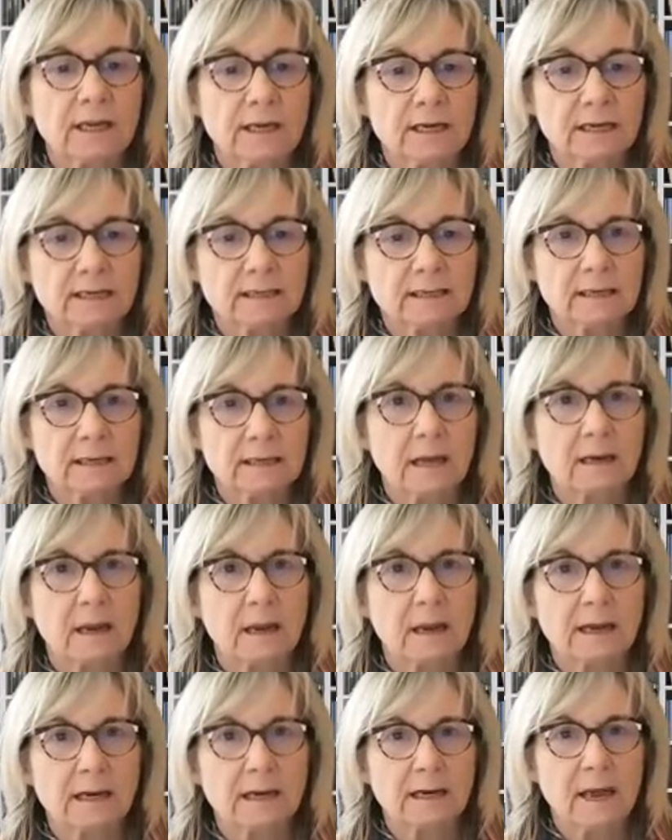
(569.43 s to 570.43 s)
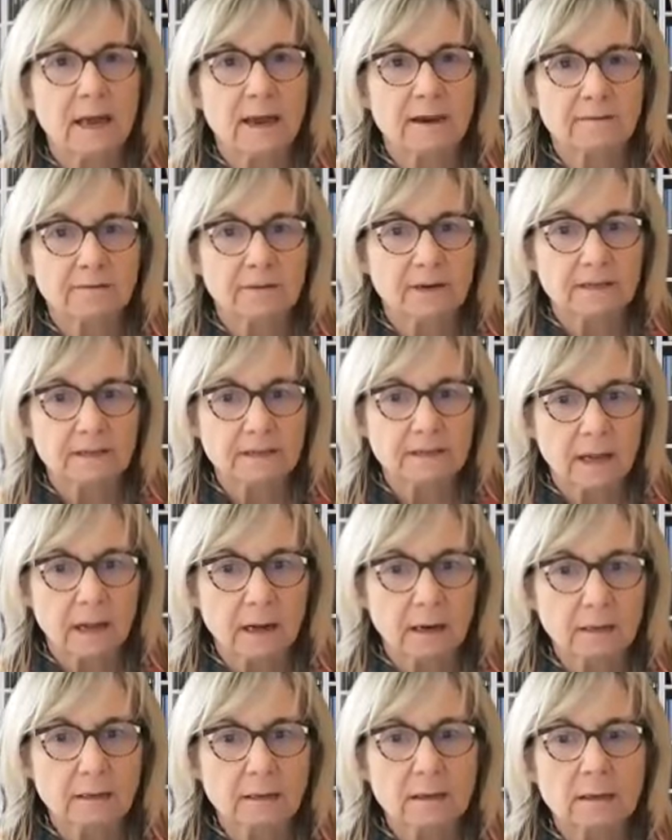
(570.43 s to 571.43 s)
ESL and
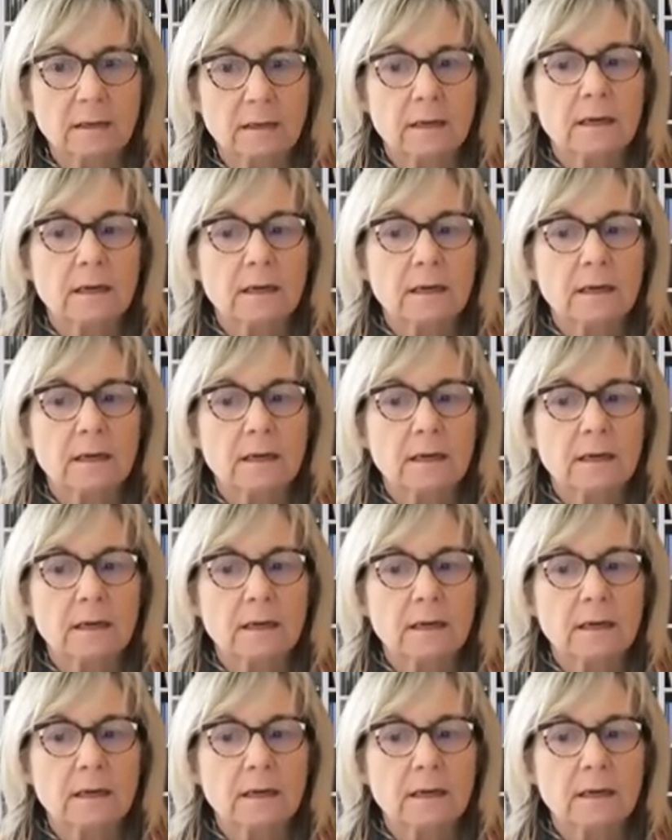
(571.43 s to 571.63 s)
FSL,